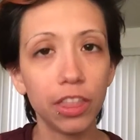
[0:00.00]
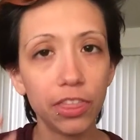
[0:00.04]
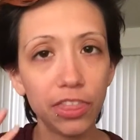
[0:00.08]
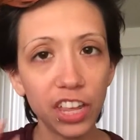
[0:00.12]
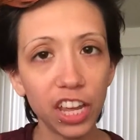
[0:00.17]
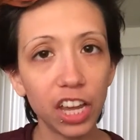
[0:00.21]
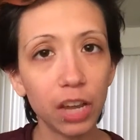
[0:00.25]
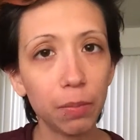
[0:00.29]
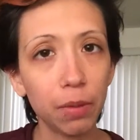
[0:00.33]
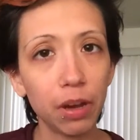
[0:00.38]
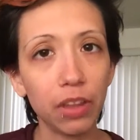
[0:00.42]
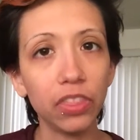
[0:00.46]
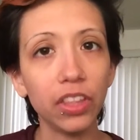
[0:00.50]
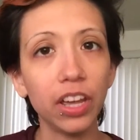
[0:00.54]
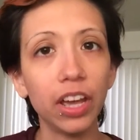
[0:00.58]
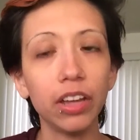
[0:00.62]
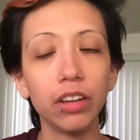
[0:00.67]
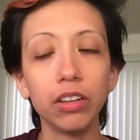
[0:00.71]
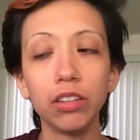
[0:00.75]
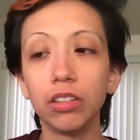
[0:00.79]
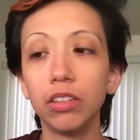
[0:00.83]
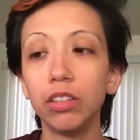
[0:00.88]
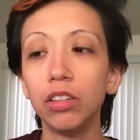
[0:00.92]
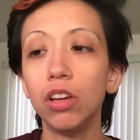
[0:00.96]
Think about
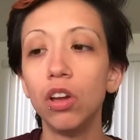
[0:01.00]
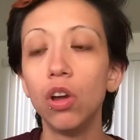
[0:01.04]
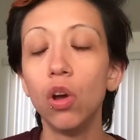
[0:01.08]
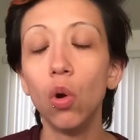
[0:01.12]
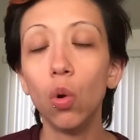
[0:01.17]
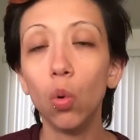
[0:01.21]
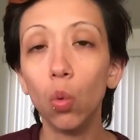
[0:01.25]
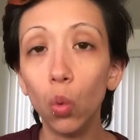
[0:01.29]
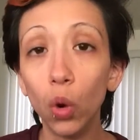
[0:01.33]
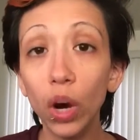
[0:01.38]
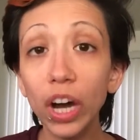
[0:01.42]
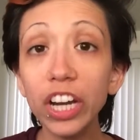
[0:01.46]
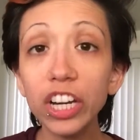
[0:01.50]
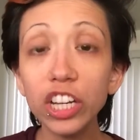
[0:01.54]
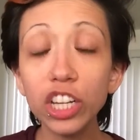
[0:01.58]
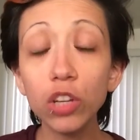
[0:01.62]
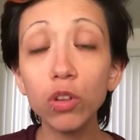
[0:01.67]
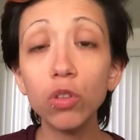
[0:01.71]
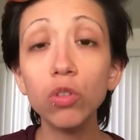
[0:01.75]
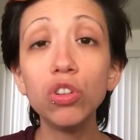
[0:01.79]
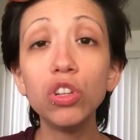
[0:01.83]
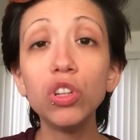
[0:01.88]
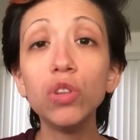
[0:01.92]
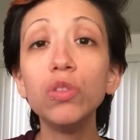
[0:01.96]
that. What
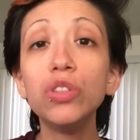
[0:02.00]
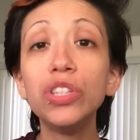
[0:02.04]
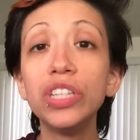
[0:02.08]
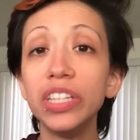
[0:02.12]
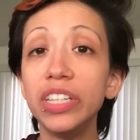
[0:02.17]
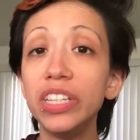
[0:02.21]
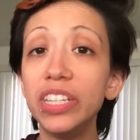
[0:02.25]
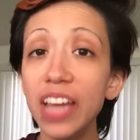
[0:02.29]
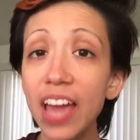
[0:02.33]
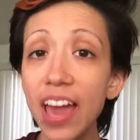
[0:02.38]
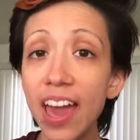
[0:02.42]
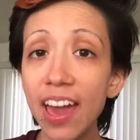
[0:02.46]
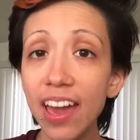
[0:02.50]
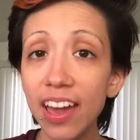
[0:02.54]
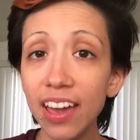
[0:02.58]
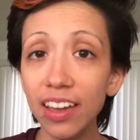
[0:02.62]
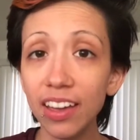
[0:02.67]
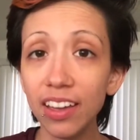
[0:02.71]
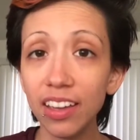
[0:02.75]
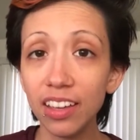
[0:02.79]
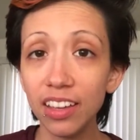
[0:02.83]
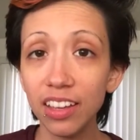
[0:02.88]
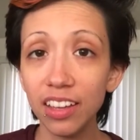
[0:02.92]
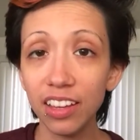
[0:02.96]
you do
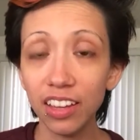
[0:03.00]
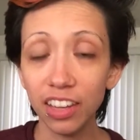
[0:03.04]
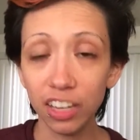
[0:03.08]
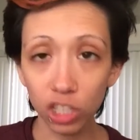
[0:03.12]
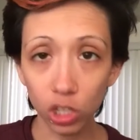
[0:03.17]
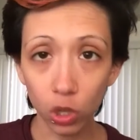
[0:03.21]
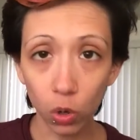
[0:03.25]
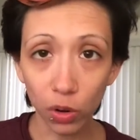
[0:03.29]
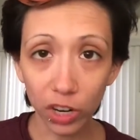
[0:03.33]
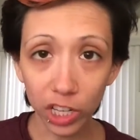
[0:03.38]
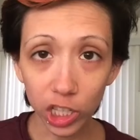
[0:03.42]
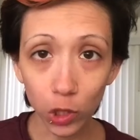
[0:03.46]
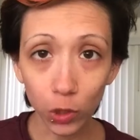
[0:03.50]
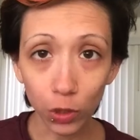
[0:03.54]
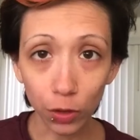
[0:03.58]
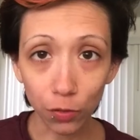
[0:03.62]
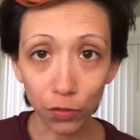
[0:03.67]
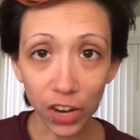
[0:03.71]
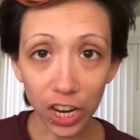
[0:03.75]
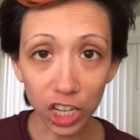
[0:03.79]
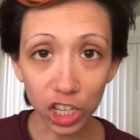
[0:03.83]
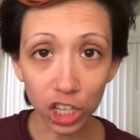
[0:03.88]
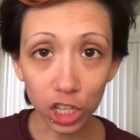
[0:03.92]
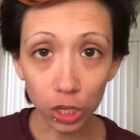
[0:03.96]
today is going to
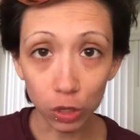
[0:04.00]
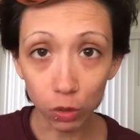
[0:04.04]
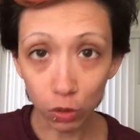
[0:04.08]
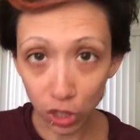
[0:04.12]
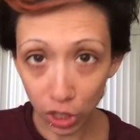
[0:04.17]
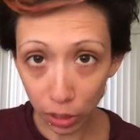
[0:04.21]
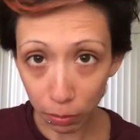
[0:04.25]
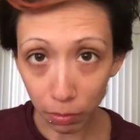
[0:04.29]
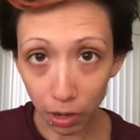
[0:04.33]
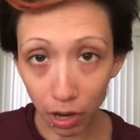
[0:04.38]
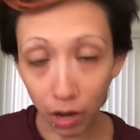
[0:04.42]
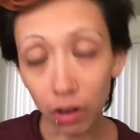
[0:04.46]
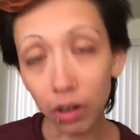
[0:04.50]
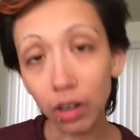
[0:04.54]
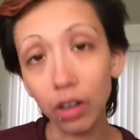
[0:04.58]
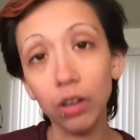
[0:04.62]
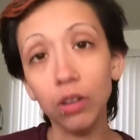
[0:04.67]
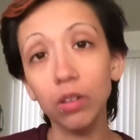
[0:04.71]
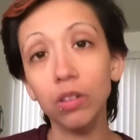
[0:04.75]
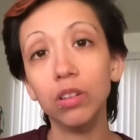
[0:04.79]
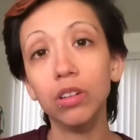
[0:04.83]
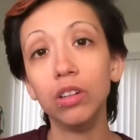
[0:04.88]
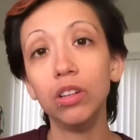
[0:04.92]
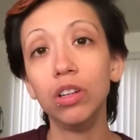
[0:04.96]
affect you
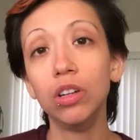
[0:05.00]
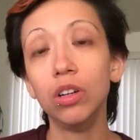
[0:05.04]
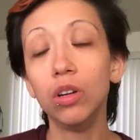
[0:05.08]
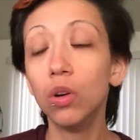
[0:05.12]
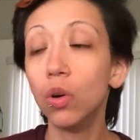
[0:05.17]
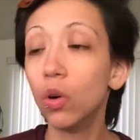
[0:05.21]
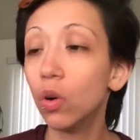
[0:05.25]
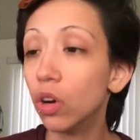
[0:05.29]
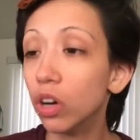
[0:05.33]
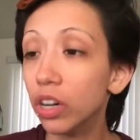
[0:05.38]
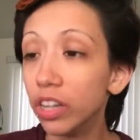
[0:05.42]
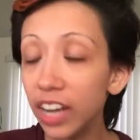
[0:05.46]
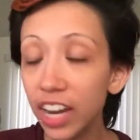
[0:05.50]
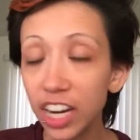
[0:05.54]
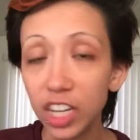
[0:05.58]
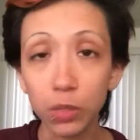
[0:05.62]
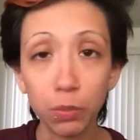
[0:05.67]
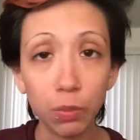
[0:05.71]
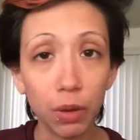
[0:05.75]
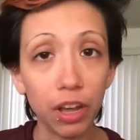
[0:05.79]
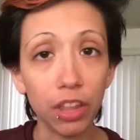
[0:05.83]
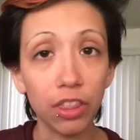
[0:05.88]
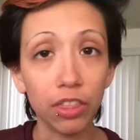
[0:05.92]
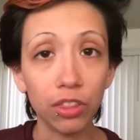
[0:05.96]
tomorrow, or
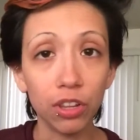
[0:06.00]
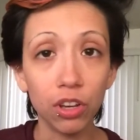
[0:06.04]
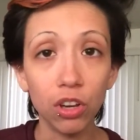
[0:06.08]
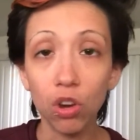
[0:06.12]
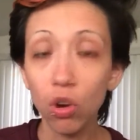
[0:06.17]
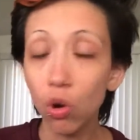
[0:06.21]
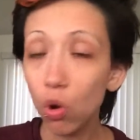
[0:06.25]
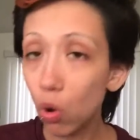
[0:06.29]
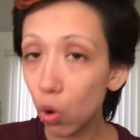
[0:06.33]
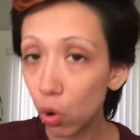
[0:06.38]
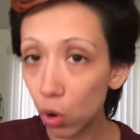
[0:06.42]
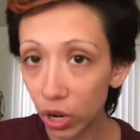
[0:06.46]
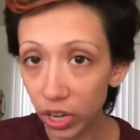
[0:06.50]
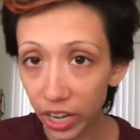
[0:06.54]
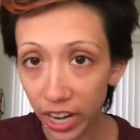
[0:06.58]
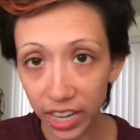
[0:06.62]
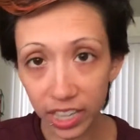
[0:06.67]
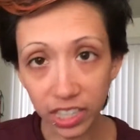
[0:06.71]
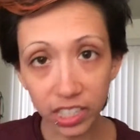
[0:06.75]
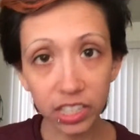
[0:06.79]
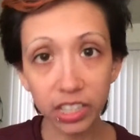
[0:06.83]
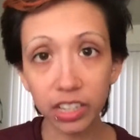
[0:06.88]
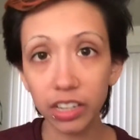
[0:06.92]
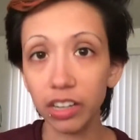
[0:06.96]
next month, or
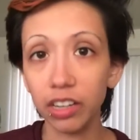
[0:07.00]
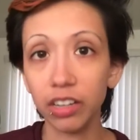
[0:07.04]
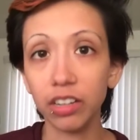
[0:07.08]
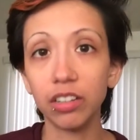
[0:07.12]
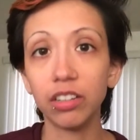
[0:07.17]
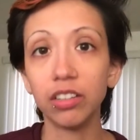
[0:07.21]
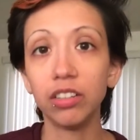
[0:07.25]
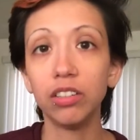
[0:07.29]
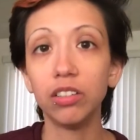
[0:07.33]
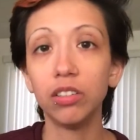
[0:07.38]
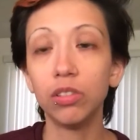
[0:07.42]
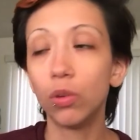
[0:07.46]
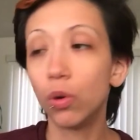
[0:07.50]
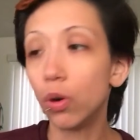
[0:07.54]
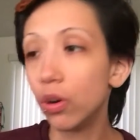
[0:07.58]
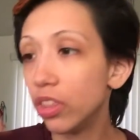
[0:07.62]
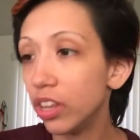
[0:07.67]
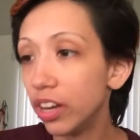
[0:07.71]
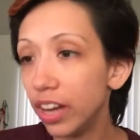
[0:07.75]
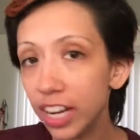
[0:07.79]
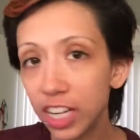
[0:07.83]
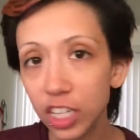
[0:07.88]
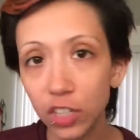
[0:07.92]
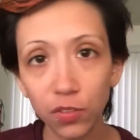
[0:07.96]
next year, or
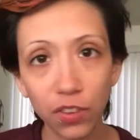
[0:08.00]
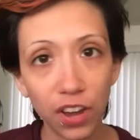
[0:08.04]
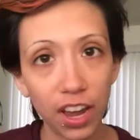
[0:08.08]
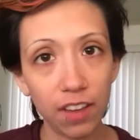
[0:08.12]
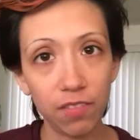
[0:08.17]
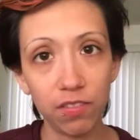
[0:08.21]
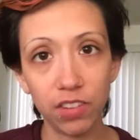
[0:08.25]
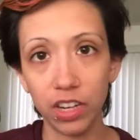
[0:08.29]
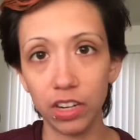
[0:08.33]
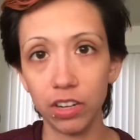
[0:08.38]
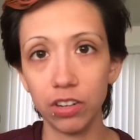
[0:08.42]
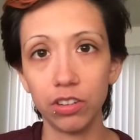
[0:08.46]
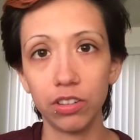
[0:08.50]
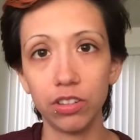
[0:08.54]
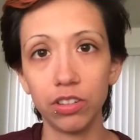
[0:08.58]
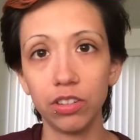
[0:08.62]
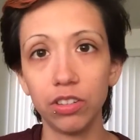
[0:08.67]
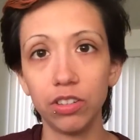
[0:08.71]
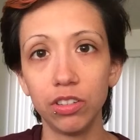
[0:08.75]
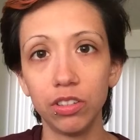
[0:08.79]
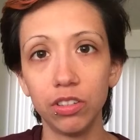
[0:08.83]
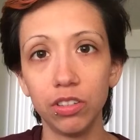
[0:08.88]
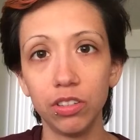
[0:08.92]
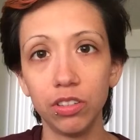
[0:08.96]
the next 5 years.